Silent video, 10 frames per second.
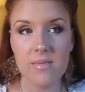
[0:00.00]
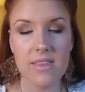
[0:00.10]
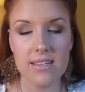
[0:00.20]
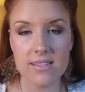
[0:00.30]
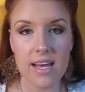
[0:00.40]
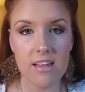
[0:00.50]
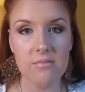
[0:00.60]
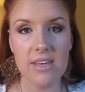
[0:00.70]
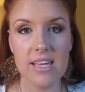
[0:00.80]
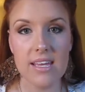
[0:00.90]
things that help
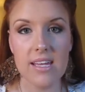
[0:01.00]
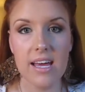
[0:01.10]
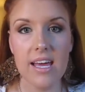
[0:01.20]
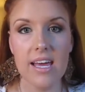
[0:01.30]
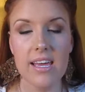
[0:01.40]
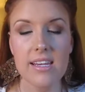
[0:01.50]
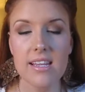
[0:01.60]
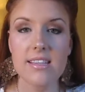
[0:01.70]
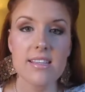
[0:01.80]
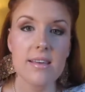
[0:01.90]
me and
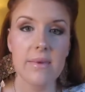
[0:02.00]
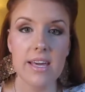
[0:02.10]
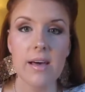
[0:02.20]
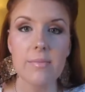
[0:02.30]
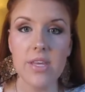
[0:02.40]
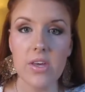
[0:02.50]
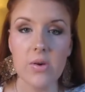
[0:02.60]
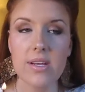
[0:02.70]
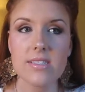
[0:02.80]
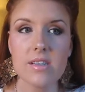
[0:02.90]
that they might help you.
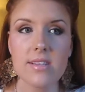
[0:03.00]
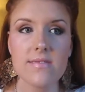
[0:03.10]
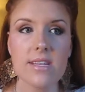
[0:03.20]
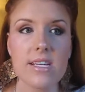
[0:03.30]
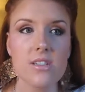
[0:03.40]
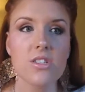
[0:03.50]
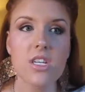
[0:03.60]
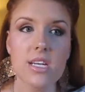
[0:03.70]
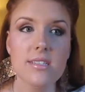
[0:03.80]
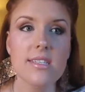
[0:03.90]
And so this video is
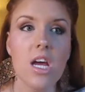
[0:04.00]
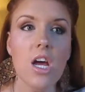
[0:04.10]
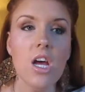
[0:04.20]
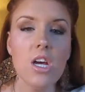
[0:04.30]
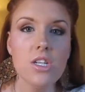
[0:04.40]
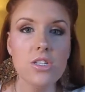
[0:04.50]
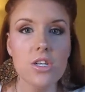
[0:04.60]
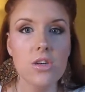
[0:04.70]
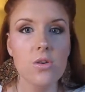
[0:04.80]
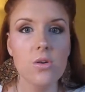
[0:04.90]
just
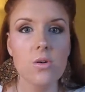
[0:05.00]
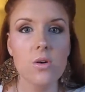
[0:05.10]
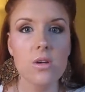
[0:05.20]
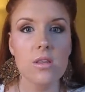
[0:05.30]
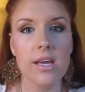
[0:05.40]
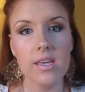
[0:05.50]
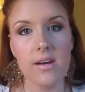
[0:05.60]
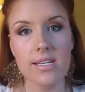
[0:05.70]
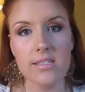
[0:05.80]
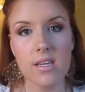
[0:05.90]
to let you
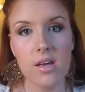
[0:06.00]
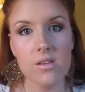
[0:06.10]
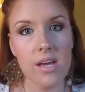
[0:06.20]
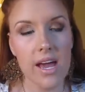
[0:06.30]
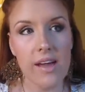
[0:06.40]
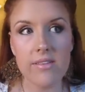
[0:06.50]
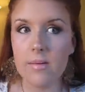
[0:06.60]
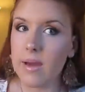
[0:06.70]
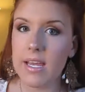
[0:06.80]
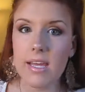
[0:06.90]
guys know that
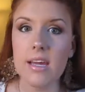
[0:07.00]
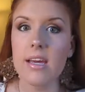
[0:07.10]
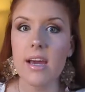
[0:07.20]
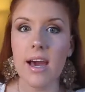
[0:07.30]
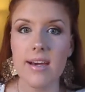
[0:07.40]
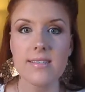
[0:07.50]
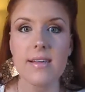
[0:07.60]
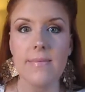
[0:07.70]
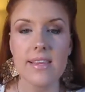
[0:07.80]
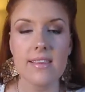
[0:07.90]
everybody has
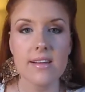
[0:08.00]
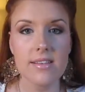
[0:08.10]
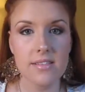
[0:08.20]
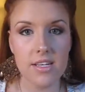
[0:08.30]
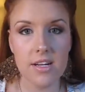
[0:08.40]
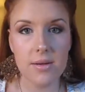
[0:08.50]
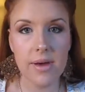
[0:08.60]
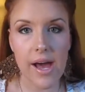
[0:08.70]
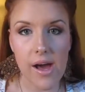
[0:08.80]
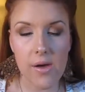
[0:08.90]
something that they're insecure
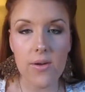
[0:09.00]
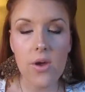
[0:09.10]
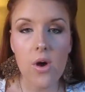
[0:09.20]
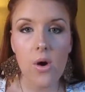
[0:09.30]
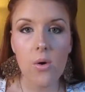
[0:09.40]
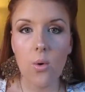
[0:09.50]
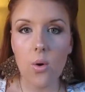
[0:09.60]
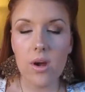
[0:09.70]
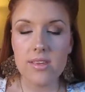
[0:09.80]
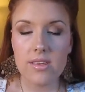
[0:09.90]
about
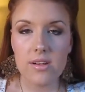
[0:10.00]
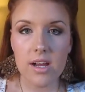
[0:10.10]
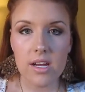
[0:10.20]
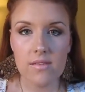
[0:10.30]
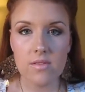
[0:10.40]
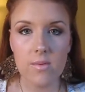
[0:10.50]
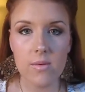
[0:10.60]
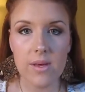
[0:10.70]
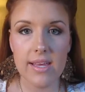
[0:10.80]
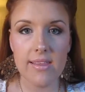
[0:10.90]
or that they're not comfortable
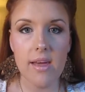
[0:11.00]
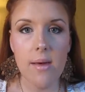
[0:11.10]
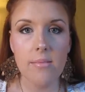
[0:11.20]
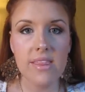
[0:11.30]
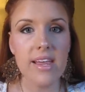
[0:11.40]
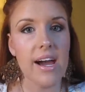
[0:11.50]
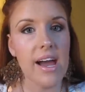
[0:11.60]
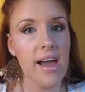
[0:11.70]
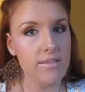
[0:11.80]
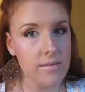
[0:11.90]
with, but
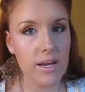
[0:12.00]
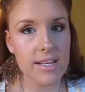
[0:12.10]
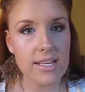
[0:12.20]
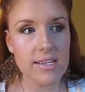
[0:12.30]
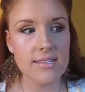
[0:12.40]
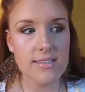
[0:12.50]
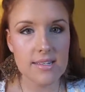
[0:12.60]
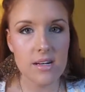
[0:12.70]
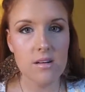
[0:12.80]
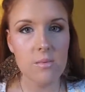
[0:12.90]
that everybody is
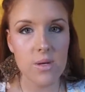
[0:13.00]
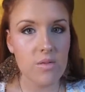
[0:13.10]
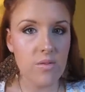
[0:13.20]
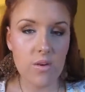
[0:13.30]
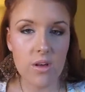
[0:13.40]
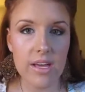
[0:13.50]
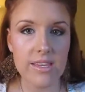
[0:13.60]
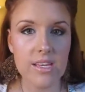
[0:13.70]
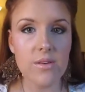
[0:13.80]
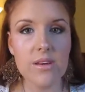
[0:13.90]
still beautiful and
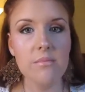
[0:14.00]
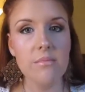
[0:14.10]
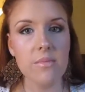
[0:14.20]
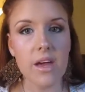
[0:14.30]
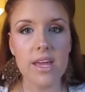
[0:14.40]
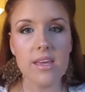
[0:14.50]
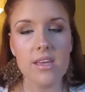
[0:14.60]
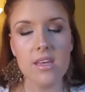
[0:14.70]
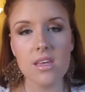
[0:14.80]
that you can, like,